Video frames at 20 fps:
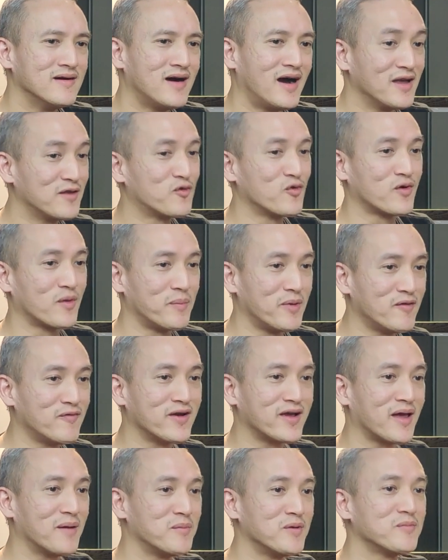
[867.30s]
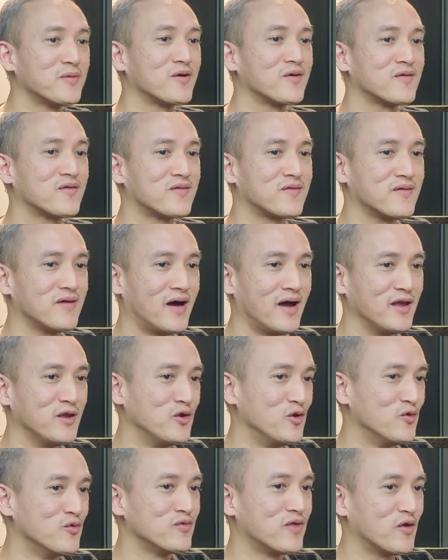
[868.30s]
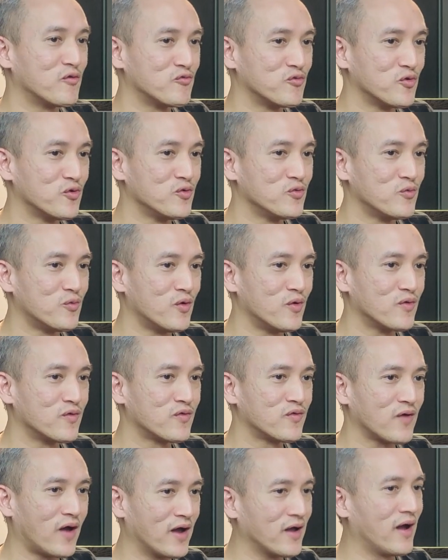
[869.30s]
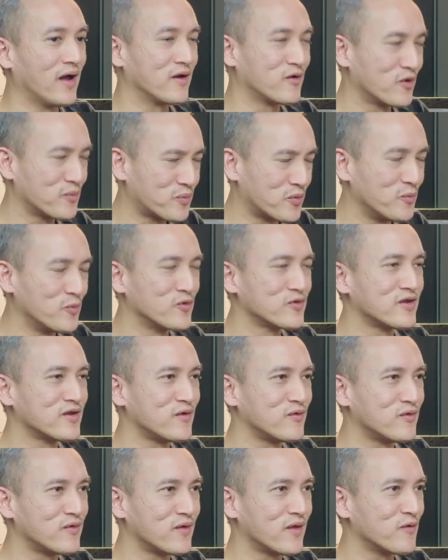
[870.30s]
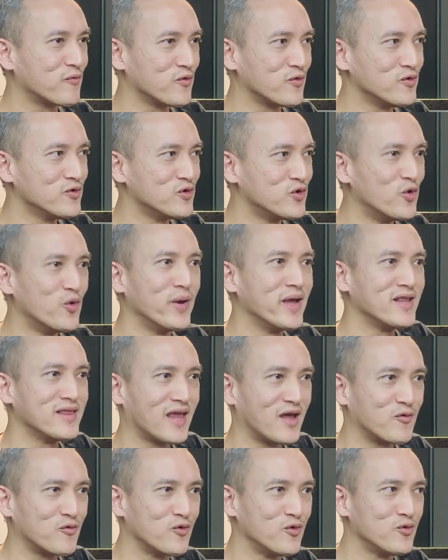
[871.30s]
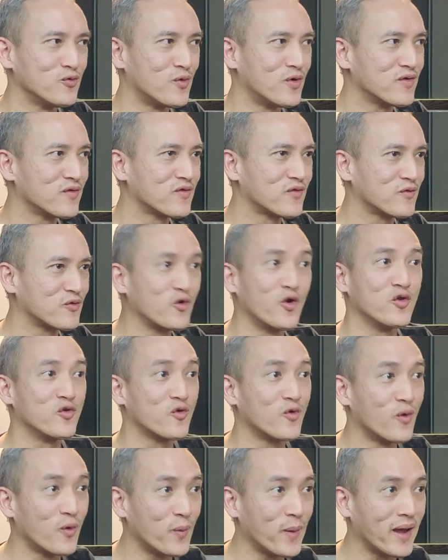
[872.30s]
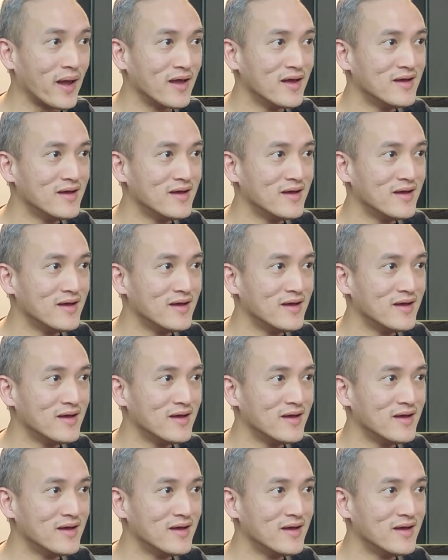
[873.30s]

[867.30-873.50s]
took a bit of a gamble because I knew that role was I got promoted in the role knowing that role was going to go away,